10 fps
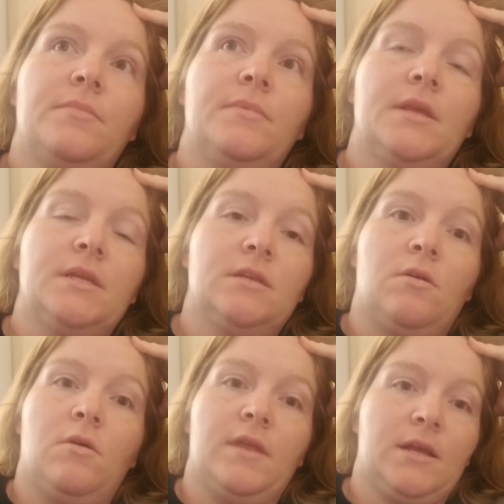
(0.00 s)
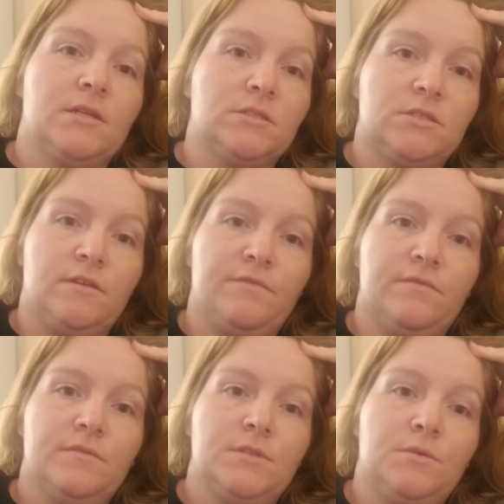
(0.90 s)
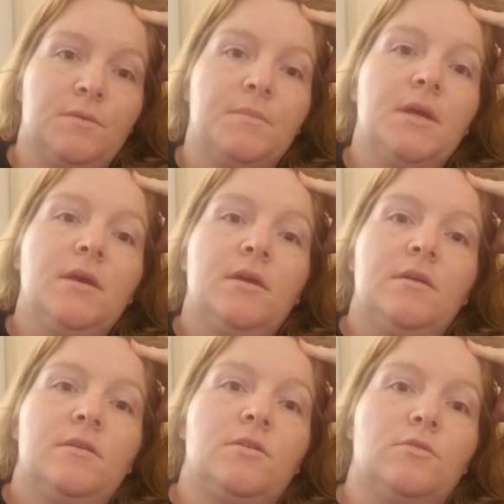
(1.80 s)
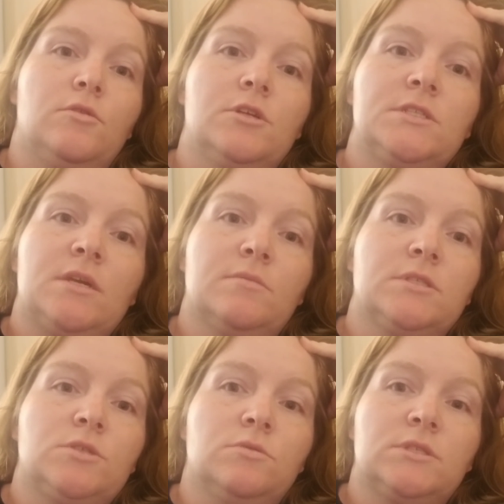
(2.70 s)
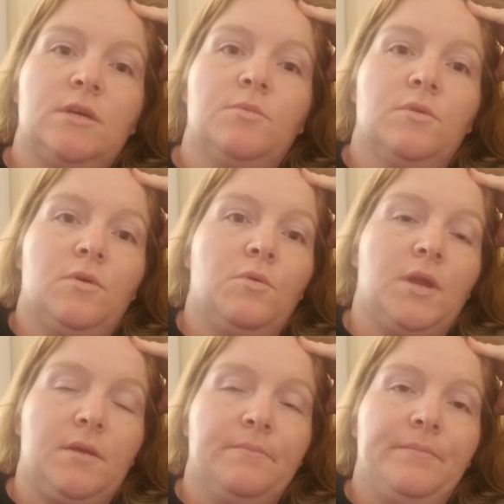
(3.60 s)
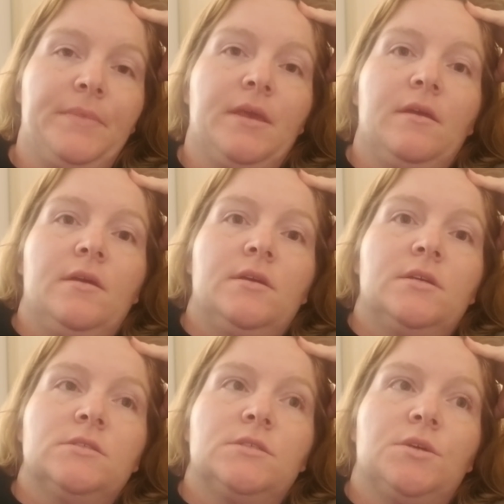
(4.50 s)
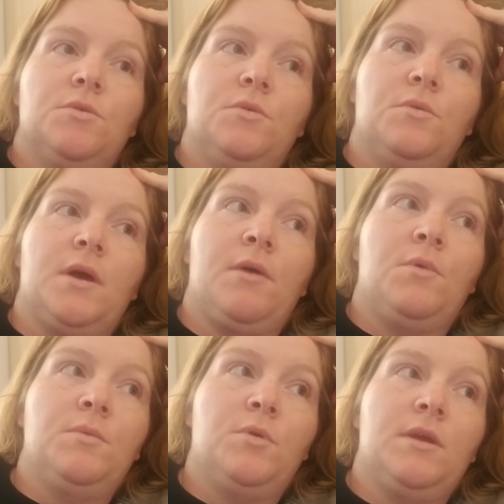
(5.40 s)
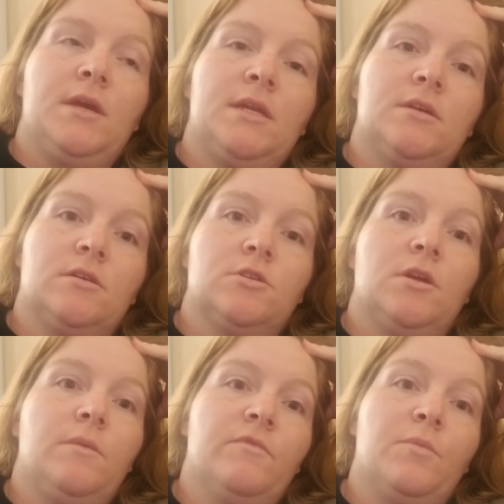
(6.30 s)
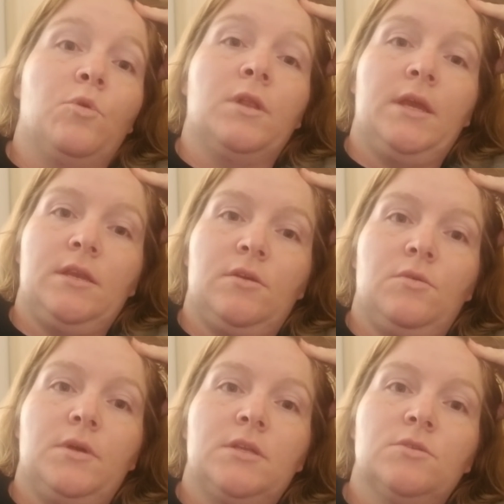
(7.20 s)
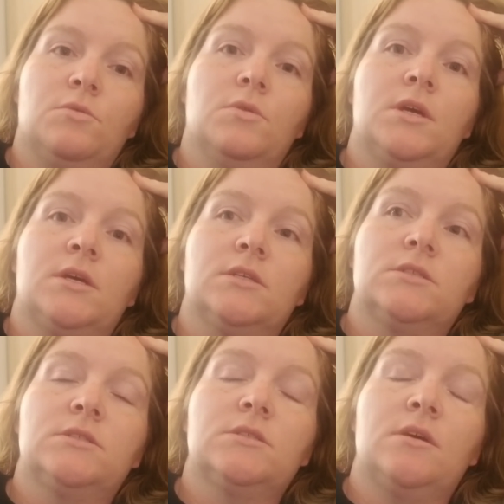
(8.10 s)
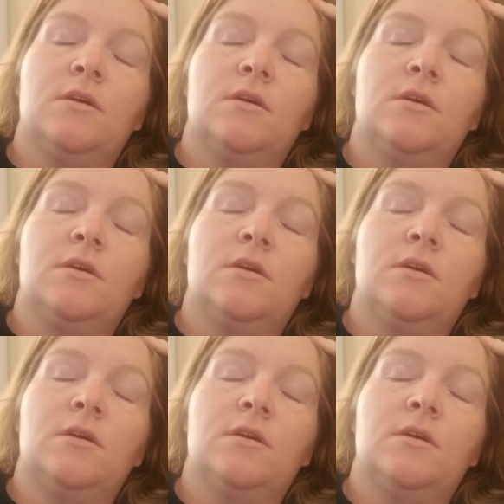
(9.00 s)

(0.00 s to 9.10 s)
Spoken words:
They did all that kind of stuff to him. Urine sample, stool sample, the whole nine. So at one point, a doctor came from Orlando and told us